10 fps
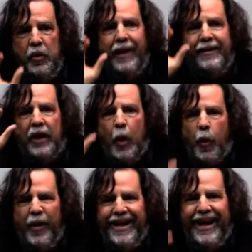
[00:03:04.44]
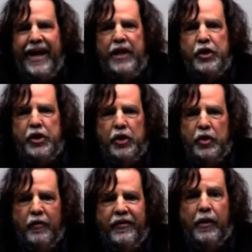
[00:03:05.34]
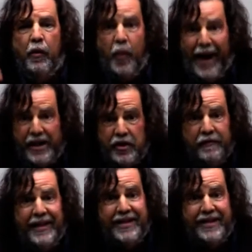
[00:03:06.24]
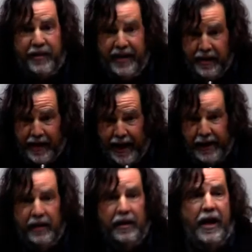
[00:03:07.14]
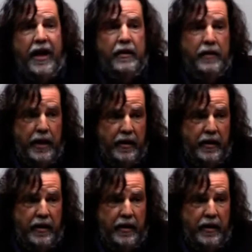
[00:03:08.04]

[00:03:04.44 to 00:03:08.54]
you look at the correlation of the rise of the extreme right and,